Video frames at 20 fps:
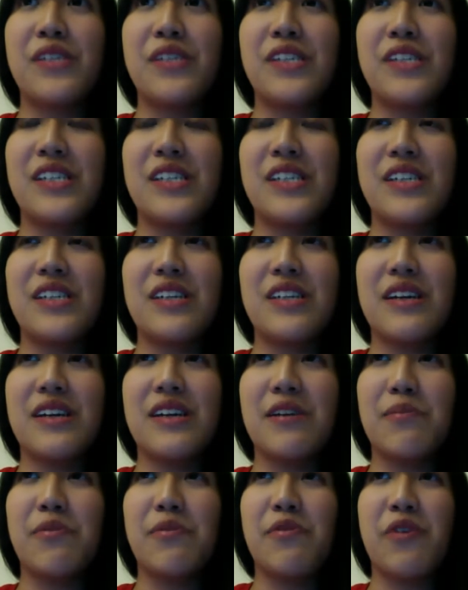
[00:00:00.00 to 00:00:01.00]
But
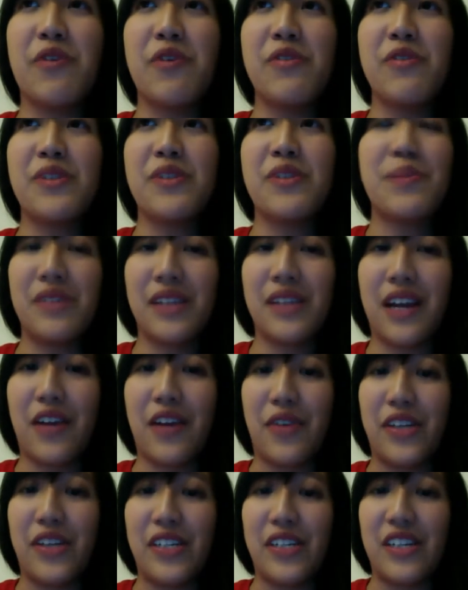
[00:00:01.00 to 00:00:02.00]
after learning more
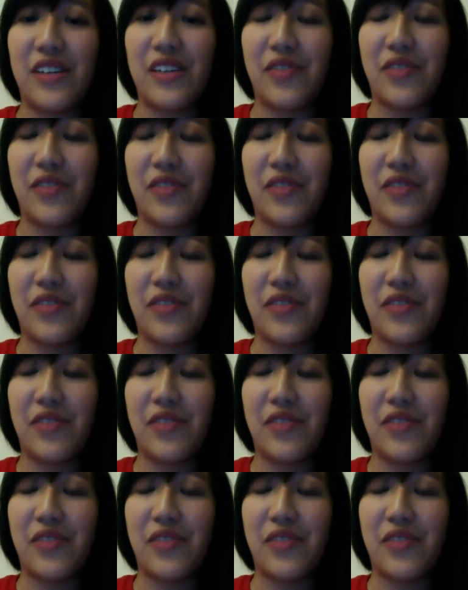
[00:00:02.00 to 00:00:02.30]
about herself,